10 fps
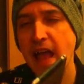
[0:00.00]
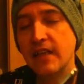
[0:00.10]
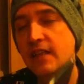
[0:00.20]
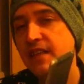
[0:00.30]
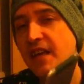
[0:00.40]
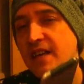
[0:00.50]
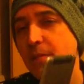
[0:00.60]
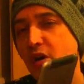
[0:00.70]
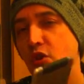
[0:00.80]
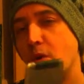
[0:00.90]
Any
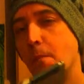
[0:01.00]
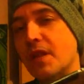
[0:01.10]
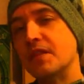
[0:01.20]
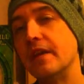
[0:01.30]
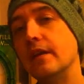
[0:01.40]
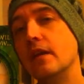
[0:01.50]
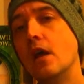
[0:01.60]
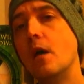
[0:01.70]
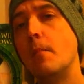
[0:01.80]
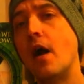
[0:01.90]
day but not Monday.
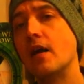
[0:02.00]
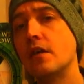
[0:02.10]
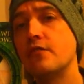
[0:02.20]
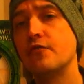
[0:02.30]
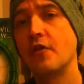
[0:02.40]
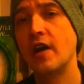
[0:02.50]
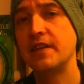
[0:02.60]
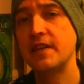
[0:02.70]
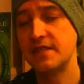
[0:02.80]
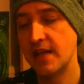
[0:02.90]
But I love
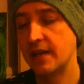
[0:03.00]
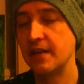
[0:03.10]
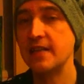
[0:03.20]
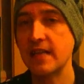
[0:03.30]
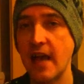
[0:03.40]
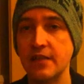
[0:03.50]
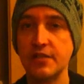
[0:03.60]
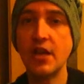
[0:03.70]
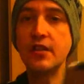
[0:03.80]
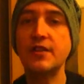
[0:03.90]
Fridays, Saturdays
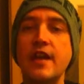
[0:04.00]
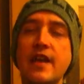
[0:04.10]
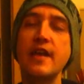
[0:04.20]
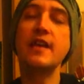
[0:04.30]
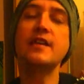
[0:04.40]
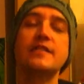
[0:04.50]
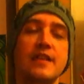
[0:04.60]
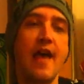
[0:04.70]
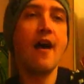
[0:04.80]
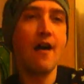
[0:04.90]
and
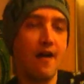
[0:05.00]
Sundays.